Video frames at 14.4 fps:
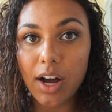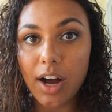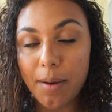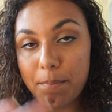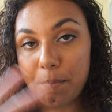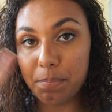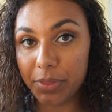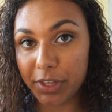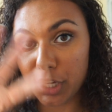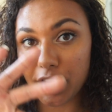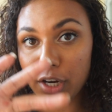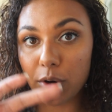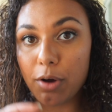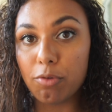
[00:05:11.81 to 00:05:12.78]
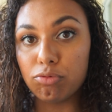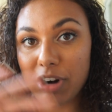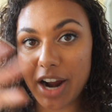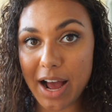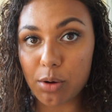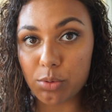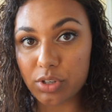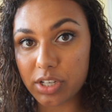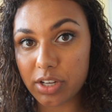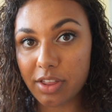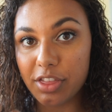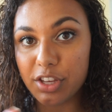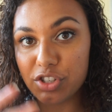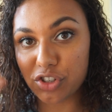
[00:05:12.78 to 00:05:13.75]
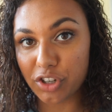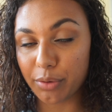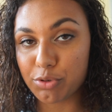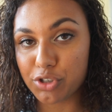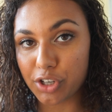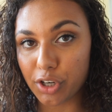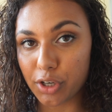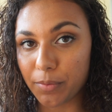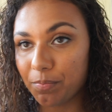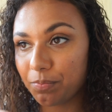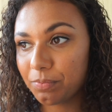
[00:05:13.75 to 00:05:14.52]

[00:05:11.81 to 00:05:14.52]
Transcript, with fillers: around the scripture